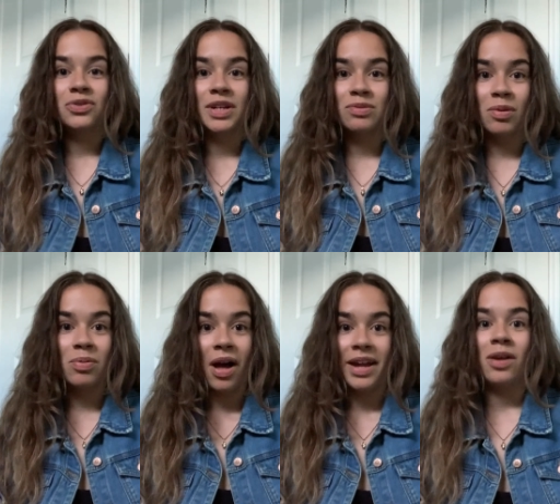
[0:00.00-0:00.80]
Trees were
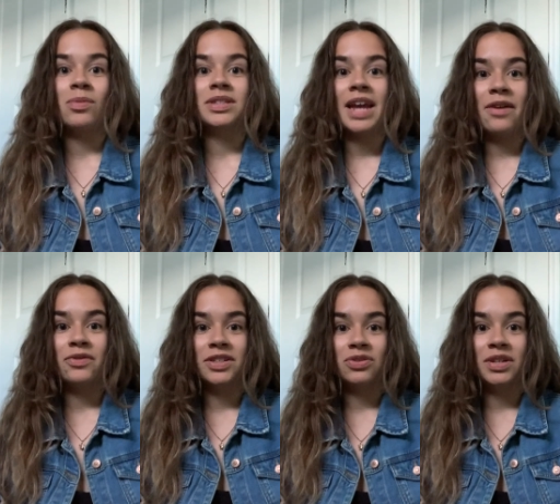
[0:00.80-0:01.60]
blocking almost
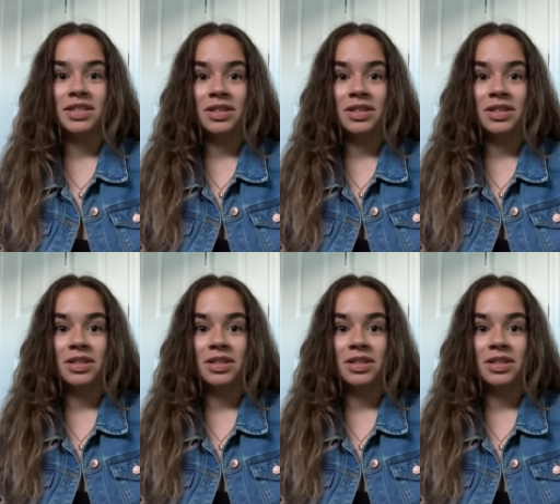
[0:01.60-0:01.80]
every street,